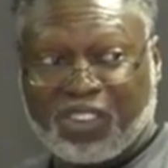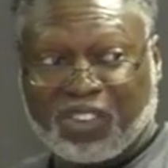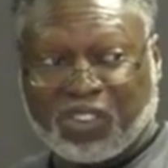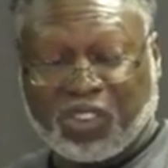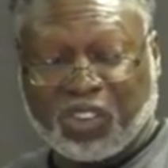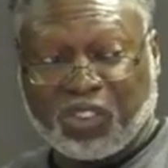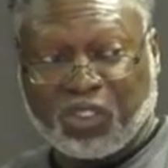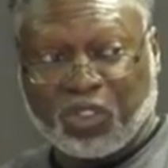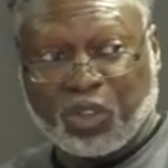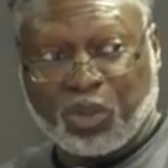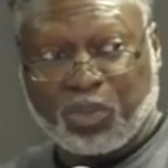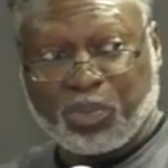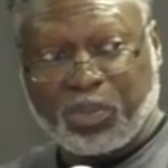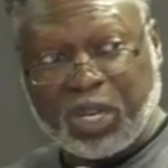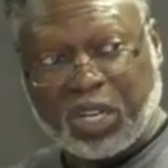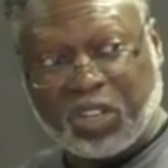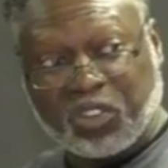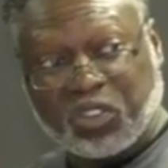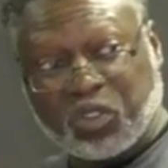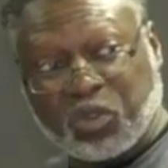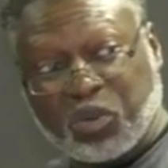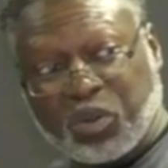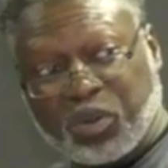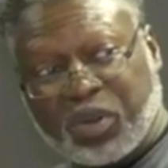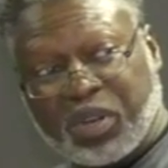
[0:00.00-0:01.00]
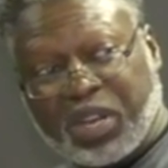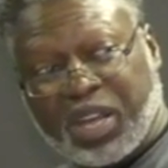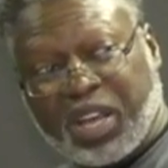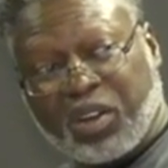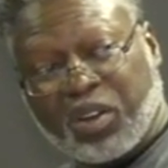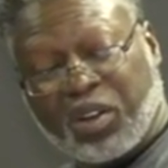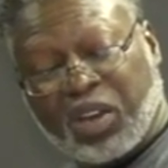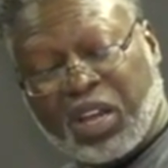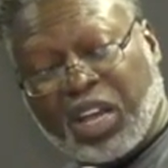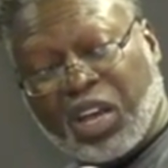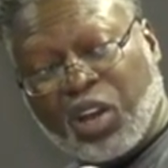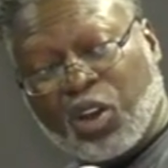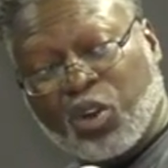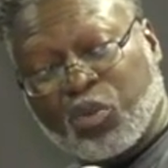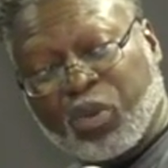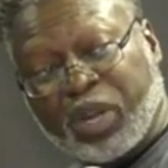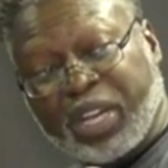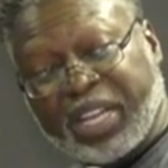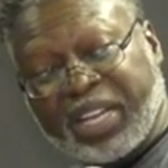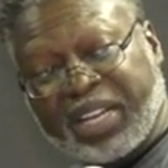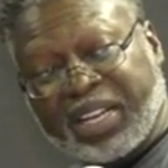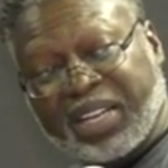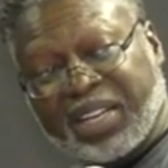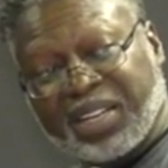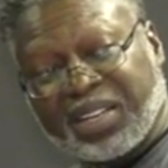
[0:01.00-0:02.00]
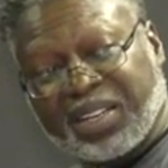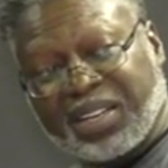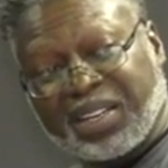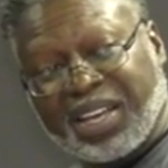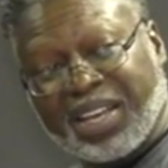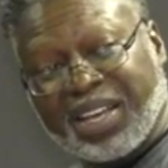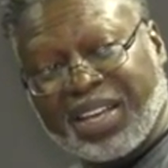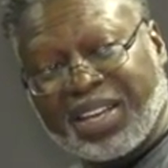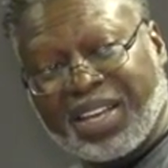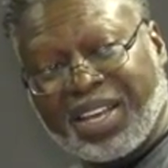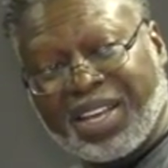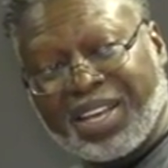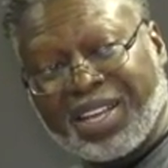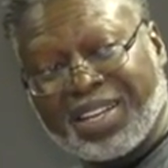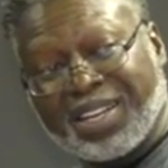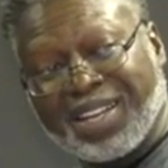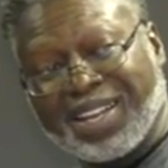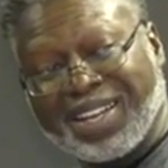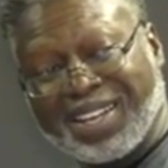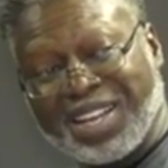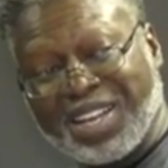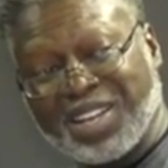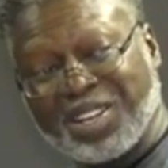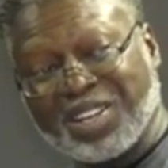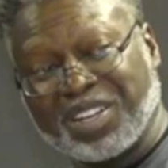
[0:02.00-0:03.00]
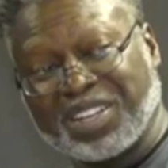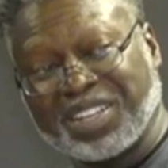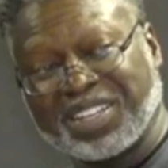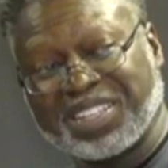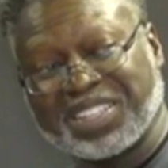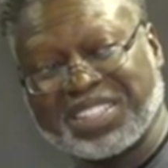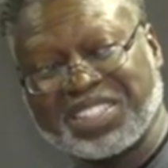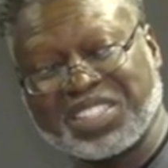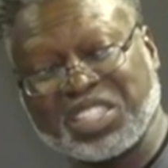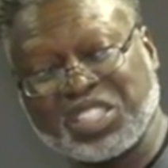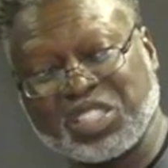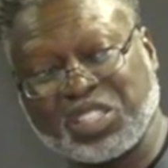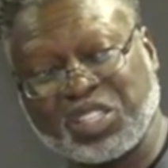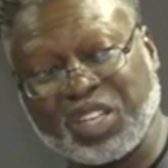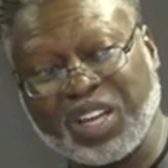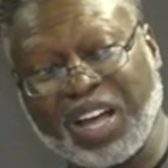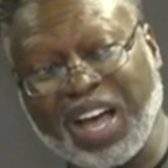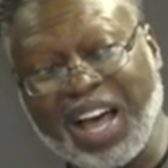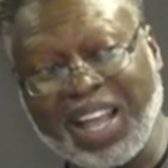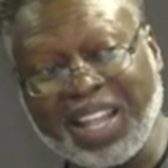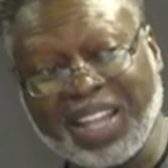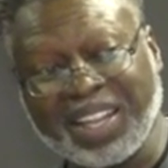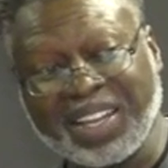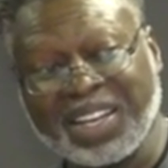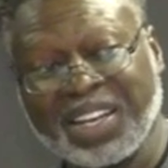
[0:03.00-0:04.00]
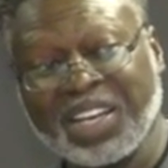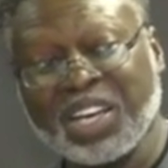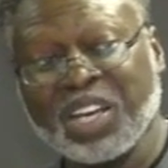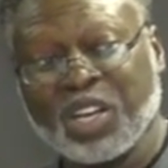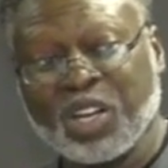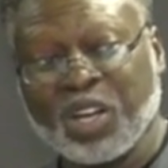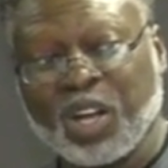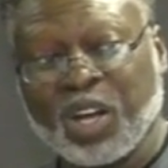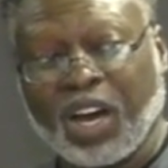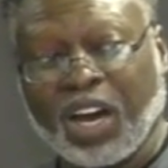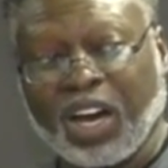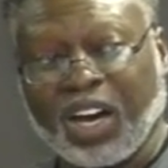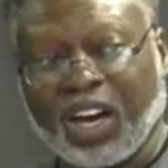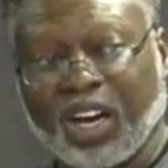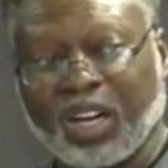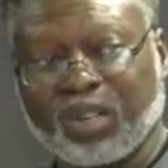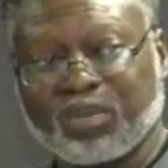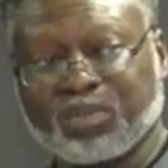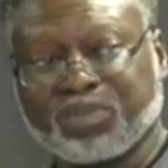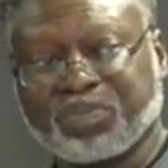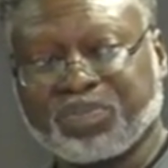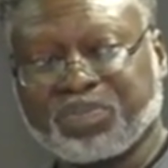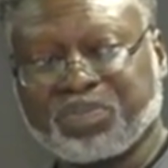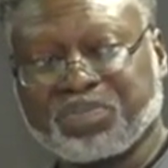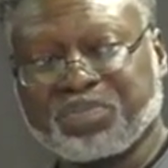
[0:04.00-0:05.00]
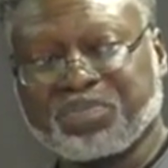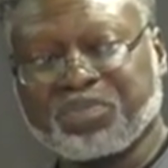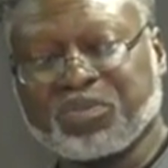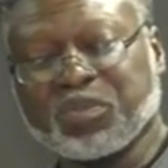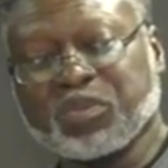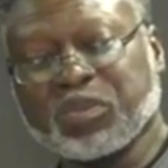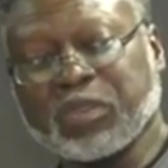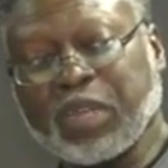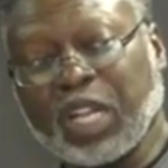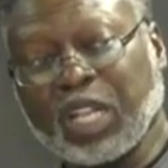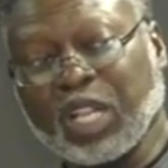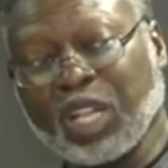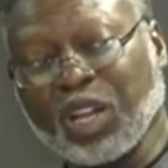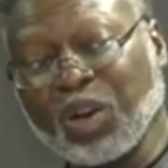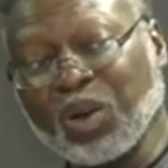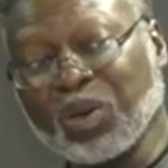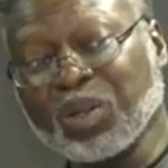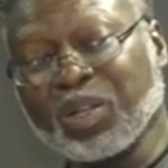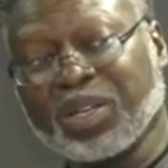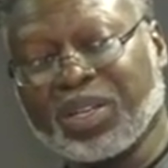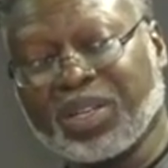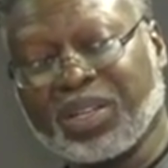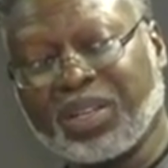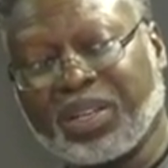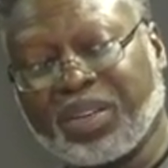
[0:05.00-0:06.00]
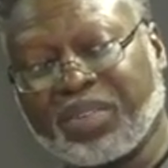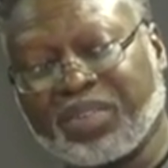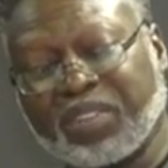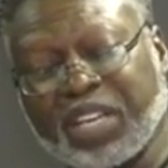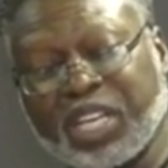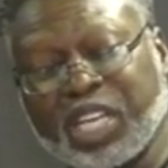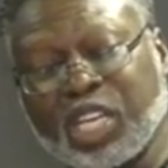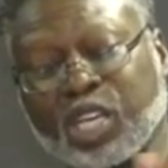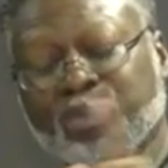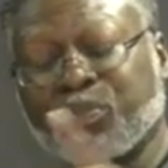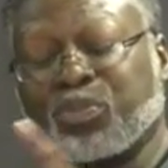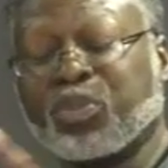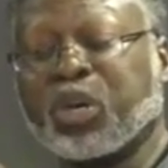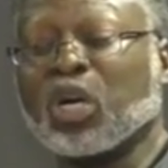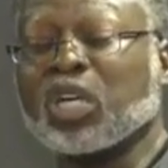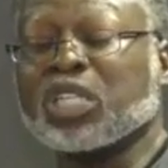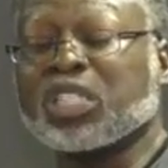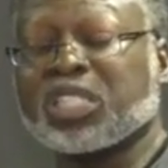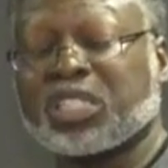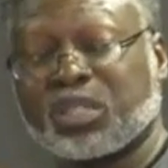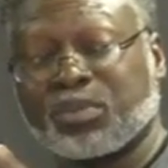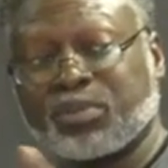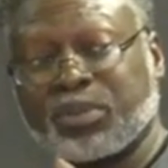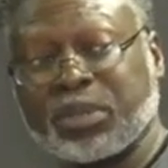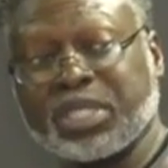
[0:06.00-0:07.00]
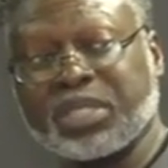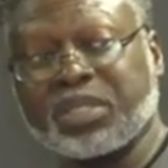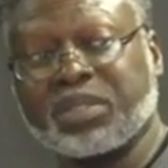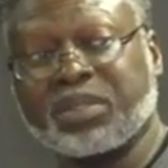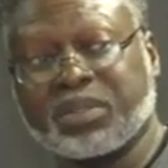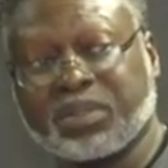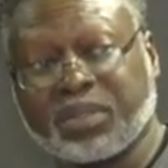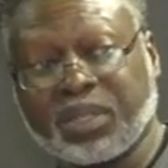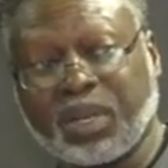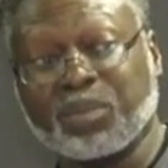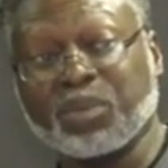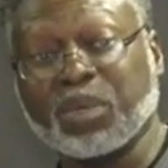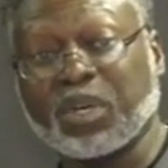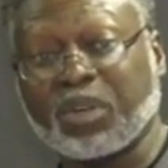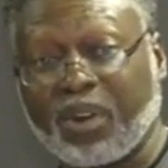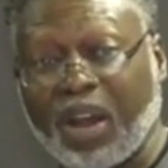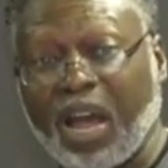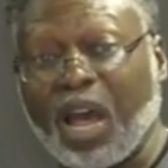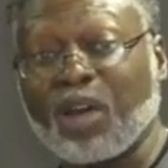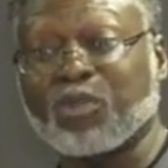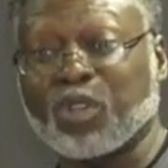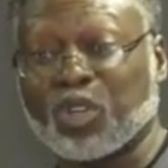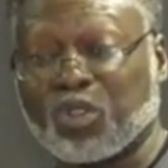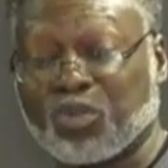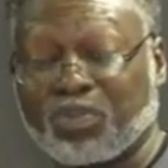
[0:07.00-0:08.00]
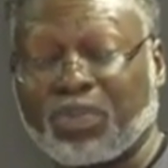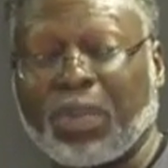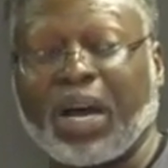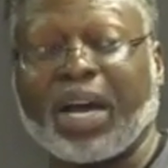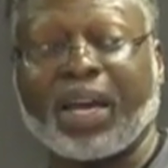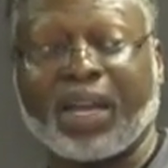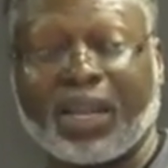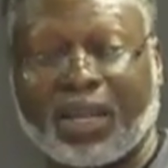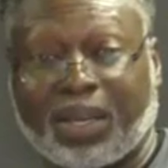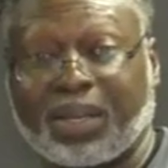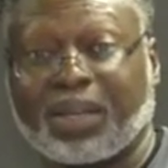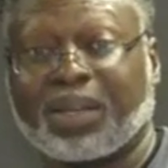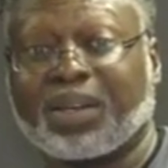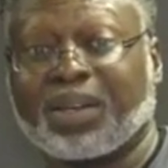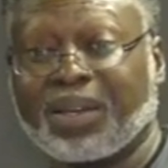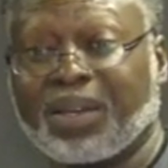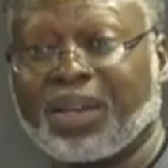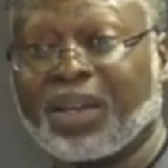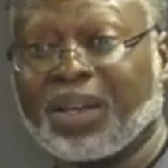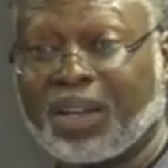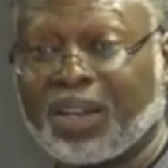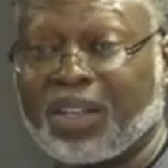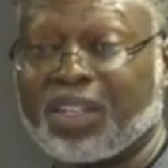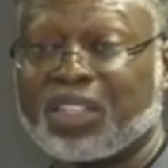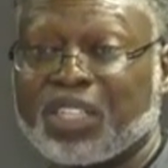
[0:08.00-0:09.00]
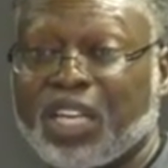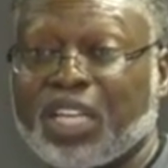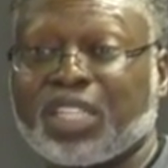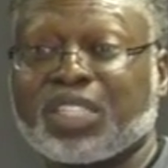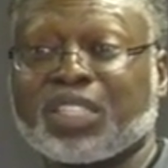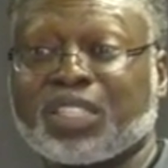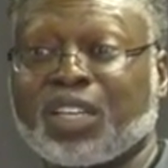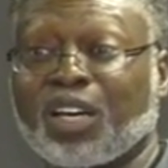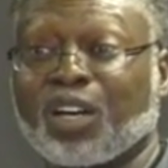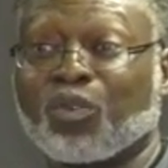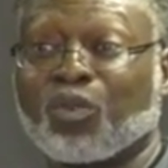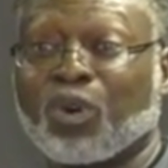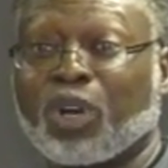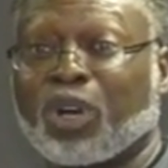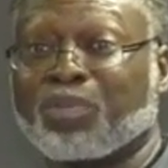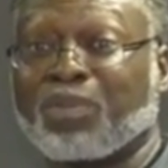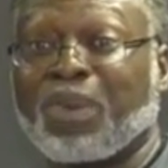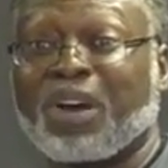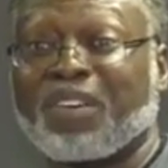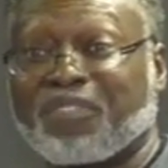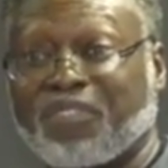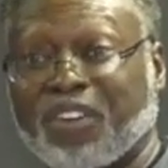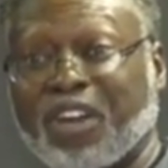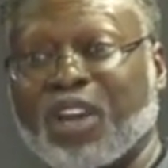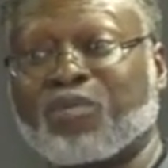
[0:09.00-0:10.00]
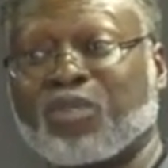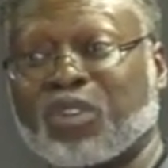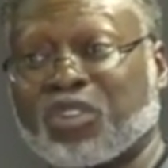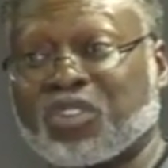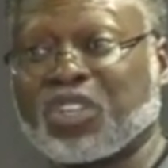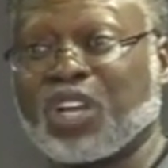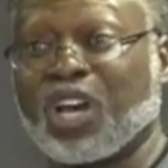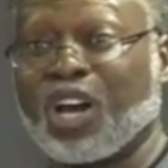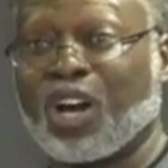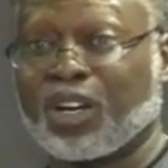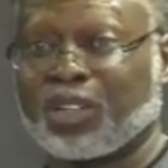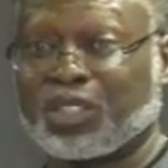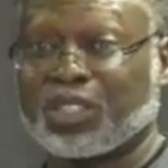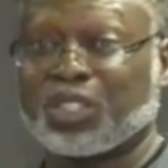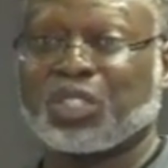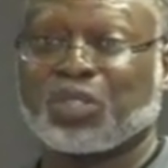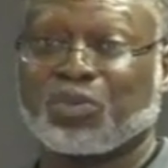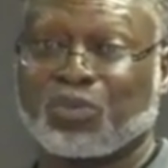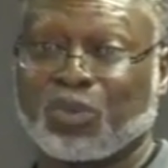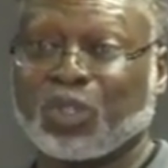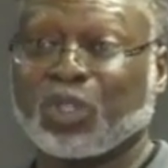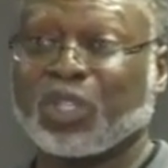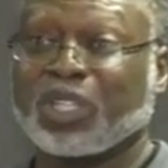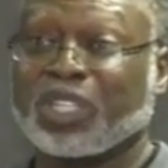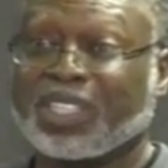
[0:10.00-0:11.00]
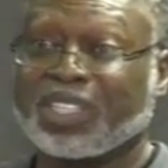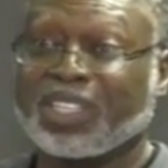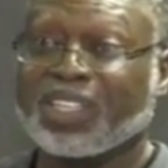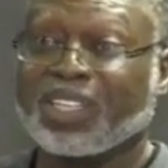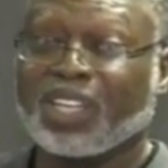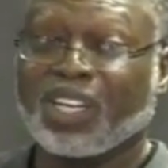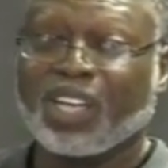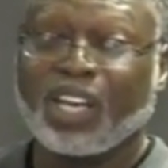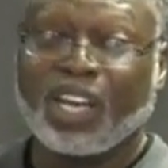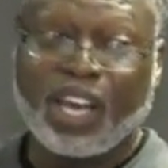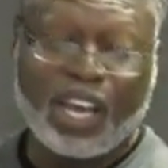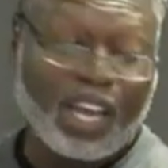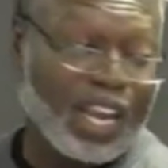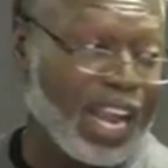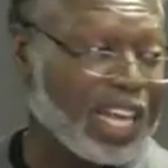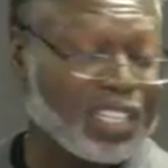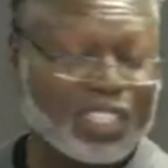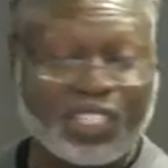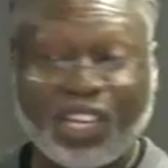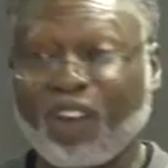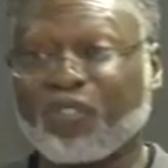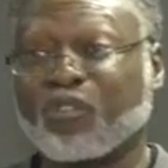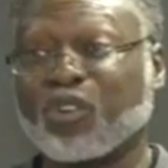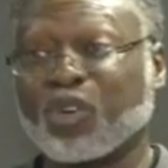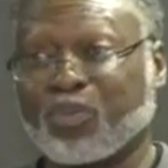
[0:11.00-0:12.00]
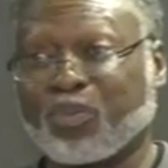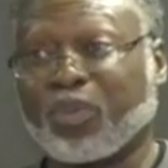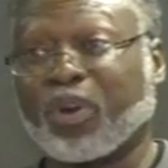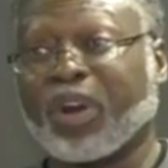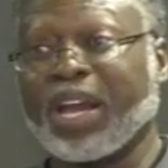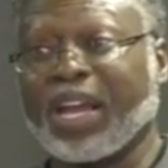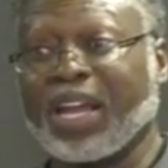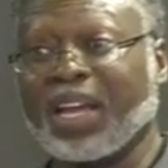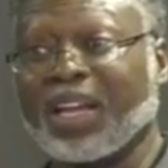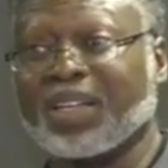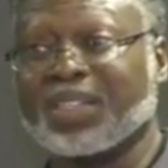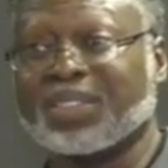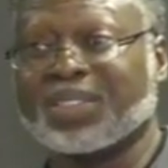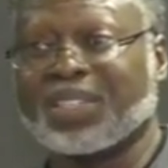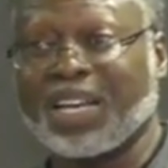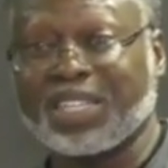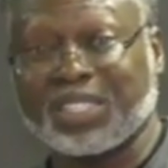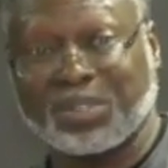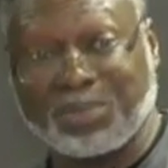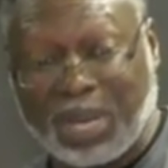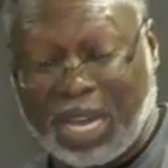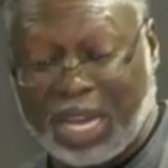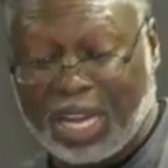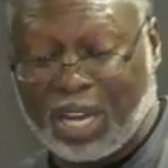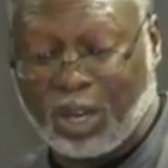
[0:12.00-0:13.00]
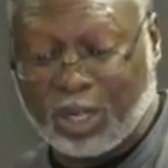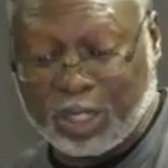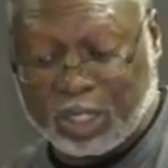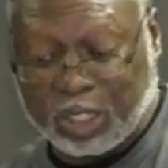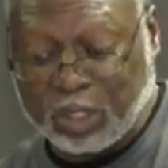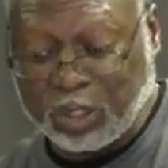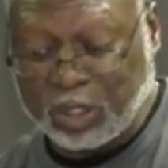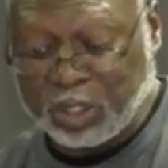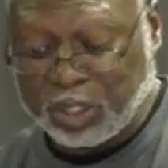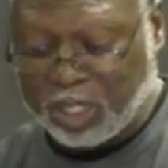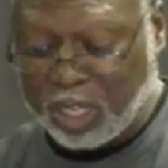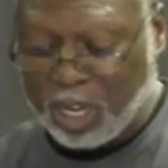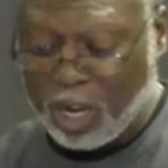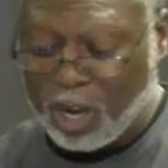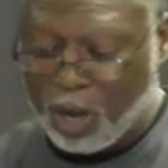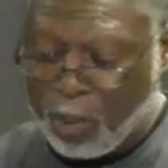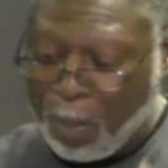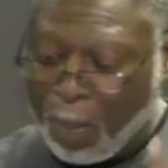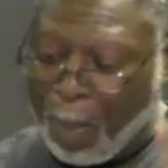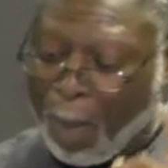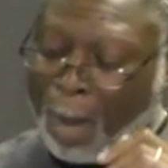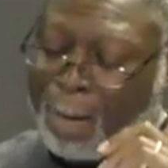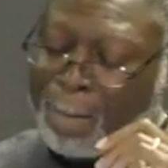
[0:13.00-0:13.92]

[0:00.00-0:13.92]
Sister Minister uh, Reed and, and, and, and, Sister Holland, um, Lola, if they keep pushing me, I'm gonna grab this mic. Because they sung one of my favorite songs this morning, and that's Every Praise. That's my go-to song.